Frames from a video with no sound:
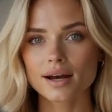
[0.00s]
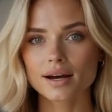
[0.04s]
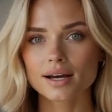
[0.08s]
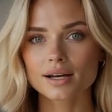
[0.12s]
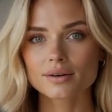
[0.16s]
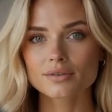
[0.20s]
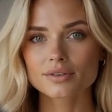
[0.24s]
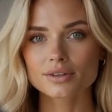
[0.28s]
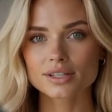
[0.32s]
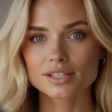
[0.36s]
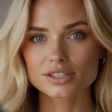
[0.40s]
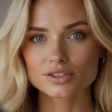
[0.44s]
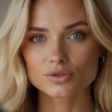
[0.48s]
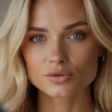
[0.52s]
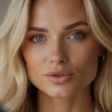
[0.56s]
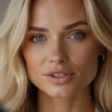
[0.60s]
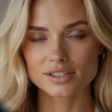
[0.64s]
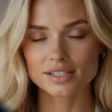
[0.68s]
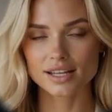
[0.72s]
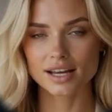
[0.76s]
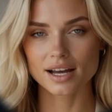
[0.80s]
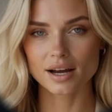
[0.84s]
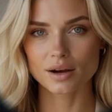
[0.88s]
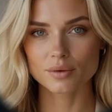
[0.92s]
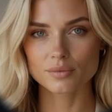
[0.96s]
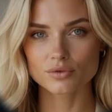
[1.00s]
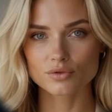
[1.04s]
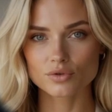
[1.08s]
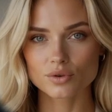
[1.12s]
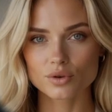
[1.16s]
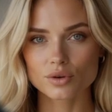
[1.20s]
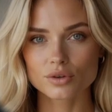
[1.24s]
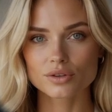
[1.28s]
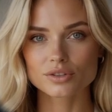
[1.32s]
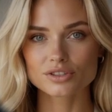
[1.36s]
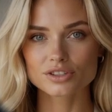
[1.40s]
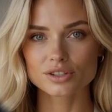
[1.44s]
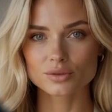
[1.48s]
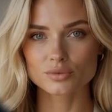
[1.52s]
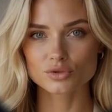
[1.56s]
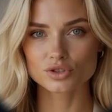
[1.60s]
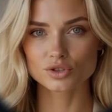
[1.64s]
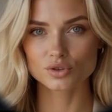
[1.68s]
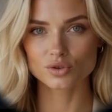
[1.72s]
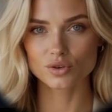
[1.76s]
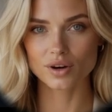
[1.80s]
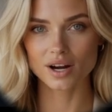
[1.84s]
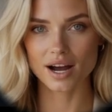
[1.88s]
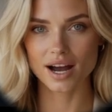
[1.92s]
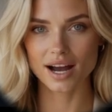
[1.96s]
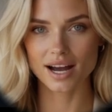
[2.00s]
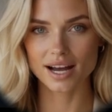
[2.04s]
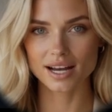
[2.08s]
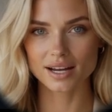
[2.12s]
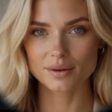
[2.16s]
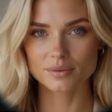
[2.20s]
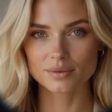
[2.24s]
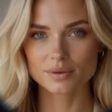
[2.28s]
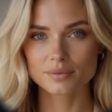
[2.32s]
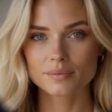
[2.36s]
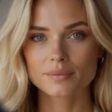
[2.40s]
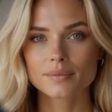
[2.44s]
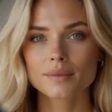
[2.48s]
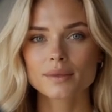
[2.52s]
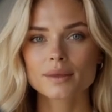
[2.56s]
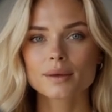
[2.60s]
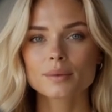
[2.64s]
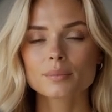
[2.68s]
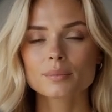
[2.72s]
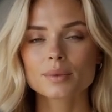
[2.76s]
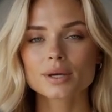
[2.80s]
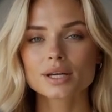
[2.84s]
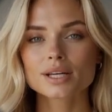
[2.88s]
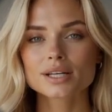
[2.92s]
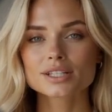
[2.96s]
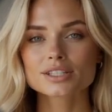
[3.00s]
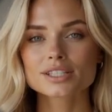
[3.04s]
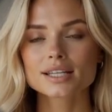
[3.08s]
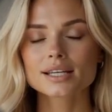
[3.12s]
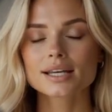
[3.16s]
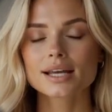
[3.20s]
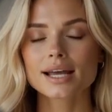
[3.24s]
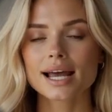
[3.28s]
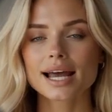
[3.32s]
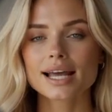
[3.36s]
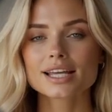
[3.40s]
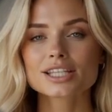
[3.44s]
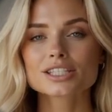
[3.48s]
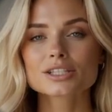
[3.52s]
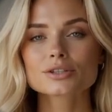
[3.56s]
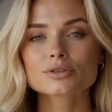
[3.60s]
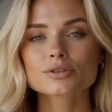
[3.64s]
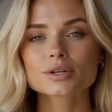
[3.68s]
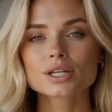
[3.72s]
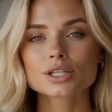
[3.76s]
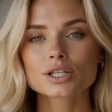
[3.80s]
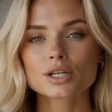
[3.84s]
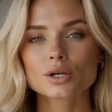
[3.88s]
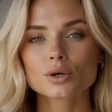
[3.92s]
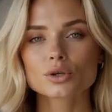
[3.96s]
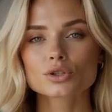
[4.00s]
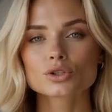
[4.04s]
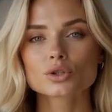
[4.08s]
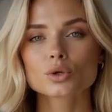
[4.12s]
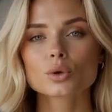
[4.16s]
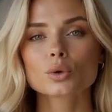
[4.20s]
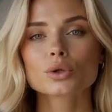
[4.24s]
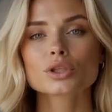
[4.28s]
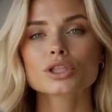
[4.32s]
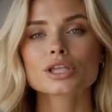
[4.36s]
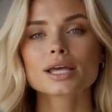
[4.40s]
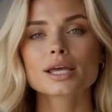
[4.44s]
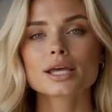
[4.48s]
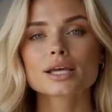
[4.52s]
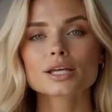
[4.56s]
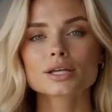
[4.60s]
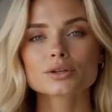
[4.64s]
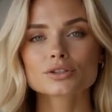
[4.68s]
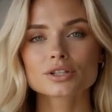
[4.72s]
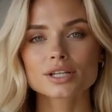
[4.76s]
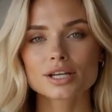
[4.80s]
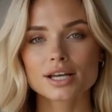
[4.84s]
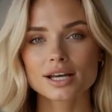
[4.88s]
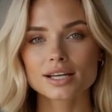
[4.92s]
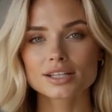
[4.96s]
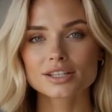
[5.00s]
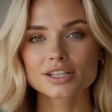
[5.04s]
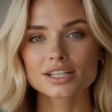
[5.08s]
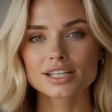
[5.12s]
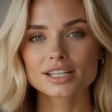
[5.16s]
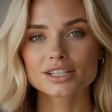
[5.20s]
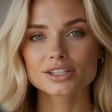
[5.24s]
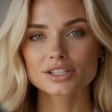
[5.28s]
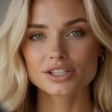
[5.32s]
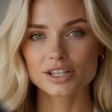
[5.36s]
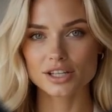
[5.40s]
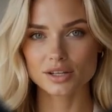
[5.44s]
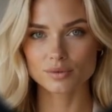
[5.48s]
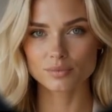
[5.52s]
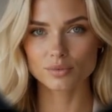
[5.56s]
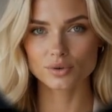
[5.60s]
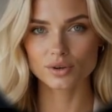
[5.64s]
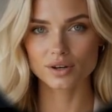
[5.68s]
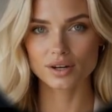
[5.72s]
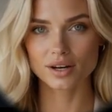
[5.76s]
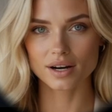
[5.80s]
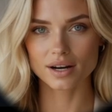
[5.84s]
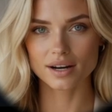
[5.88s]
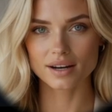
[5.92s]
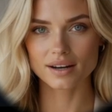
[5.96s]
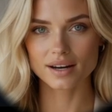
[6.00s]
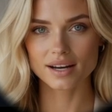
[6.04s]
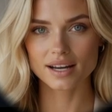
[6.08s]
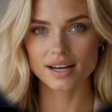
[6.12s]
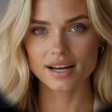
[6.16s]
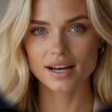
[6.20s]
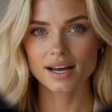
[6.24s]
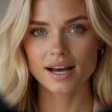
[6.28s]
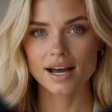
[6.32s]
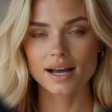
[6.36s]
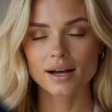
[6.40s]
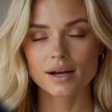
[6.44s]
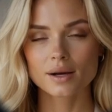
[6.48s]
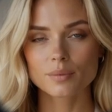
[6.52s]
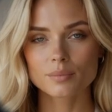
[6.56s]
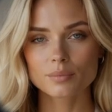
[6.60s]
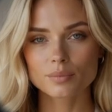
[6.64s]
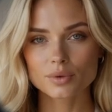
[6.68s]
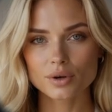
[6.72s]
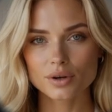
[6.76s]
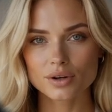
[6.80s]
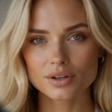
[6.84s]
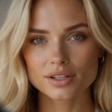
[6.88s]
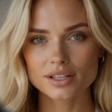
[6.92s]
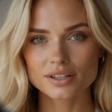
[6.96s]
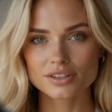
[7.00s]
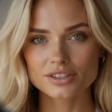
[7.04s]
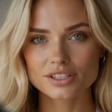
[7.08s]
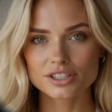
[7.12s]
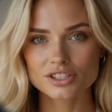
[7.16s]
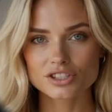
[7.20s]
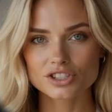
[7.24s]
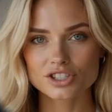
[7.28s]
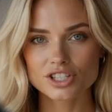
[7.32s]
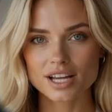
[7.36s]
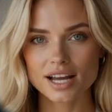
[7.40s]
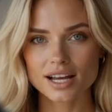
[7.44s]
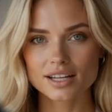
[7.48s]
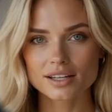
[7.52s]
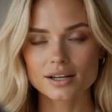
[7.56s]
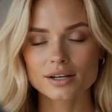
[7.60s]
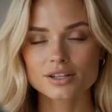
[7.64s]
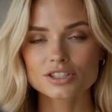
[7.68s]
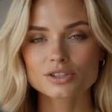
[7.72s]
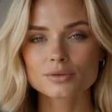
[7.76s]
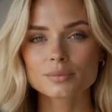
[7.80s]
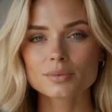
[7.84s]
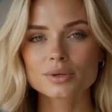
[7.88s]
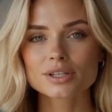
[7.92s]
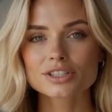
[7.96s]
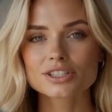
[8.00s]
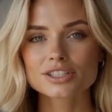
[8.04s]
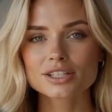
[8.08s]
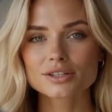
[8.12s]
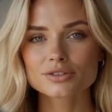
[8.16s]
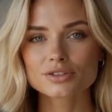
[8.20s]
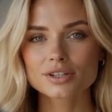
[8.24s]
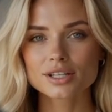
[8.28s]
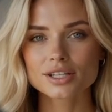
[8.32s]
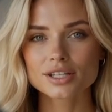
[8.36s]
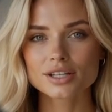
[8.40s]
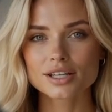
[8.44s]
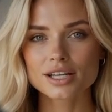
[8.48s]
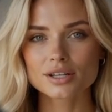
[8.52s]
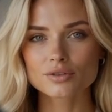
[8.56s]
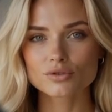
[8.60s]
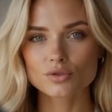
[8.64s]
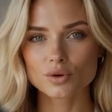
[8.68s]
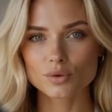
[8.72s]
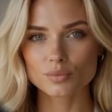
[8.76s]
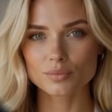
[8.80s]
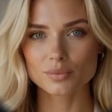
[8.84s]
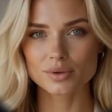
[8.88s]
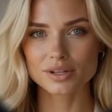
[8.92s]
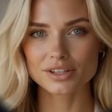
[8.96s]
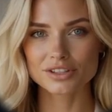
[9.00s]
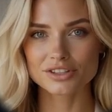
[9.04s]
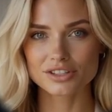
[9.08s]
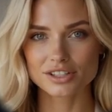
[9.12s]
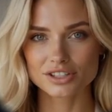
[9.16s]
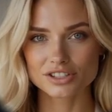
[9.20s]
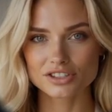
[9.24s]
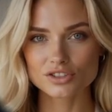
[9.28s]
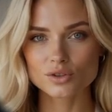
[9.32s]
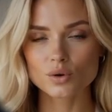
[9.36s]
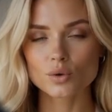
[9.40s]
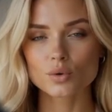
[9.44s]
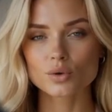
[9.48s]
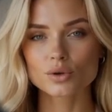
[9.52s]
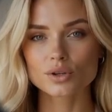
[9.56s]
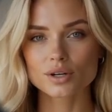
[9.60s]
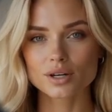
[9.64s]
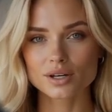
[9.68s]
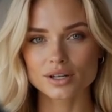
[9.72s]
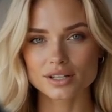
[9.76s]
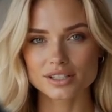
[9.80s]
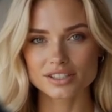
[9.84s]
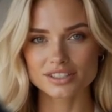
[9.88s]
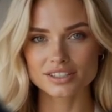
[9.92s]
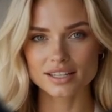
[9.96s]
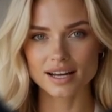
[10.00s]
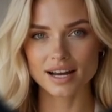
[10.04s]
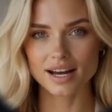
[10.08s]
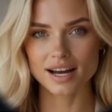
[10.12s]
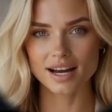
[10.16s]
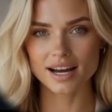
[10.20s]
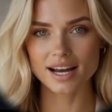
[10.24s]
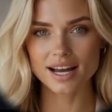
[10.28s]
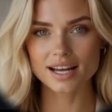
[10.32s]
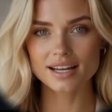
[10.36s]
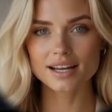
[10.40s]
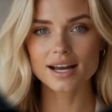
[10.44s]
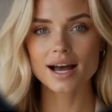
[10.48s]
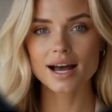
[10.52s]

If this was helpful, subscribe, because the next videos go significantly deeper, and I'm building this channel specifically for business owners and